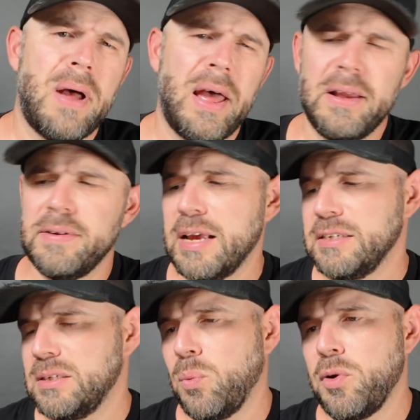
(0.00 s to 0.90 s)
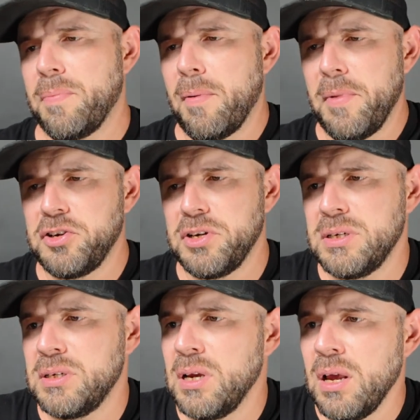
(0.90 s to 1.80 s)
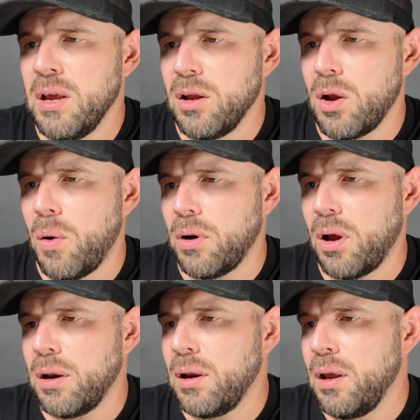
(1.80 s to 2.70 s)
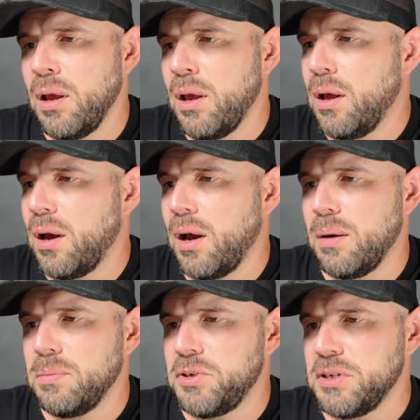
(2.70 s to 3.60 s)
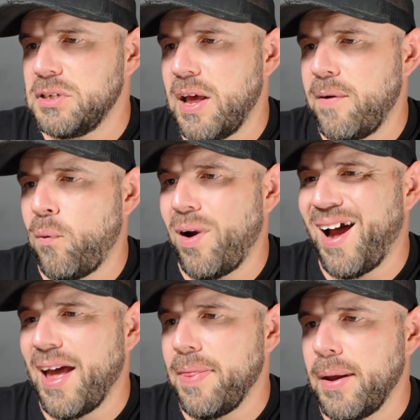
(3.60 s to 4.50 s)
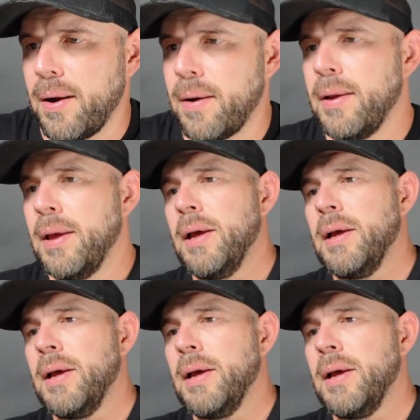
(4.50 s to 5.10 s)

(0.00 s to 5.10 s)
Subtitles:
Pi has some weird permissions going on. Just FYI there.